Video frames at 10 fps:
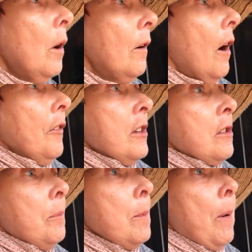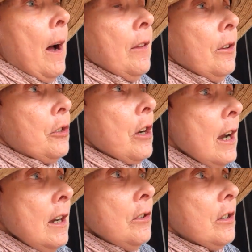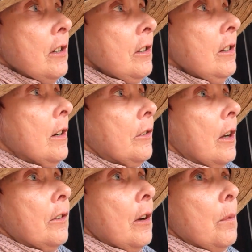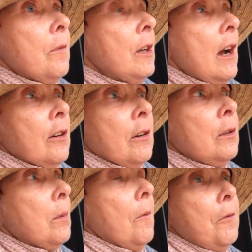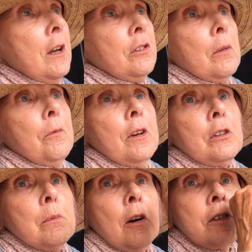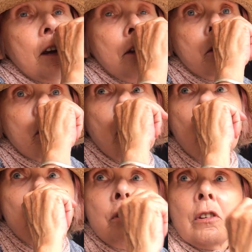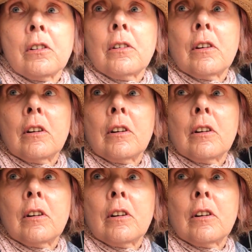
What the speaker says: Well, this could be part of the change, isn't it? That we've now got into a victimization culture.